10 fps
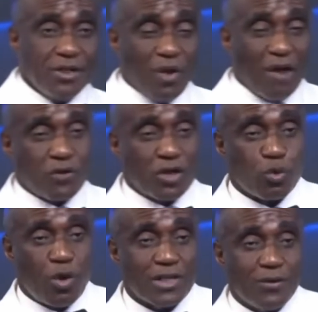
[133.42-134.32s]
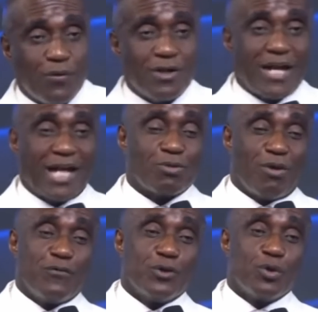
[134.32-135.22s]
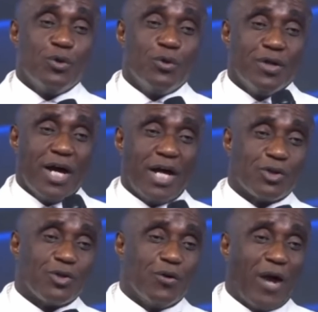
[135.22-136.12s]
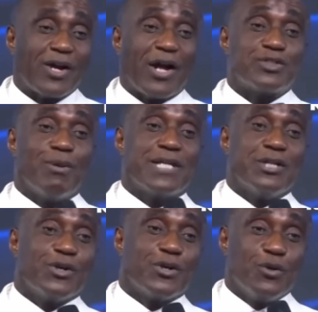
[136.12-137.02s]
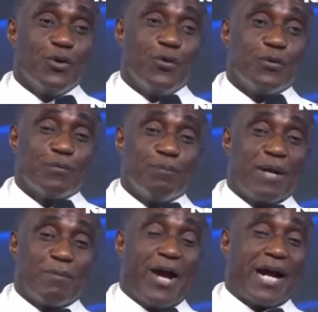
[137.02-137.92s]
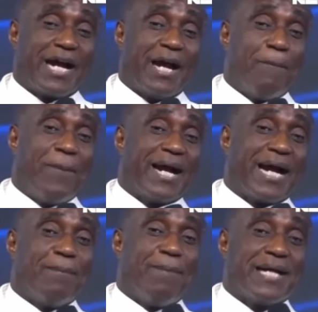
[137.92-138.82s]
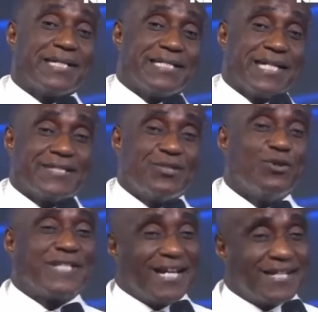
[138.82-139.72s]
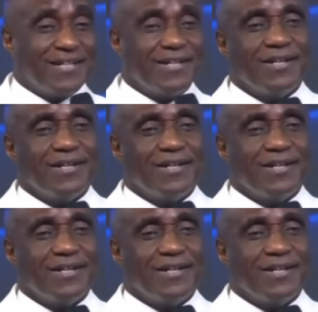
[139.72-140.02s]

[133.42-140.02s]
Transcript: You have just one and some of you too. I don't know. How can someone say you bring me a bank details? You said,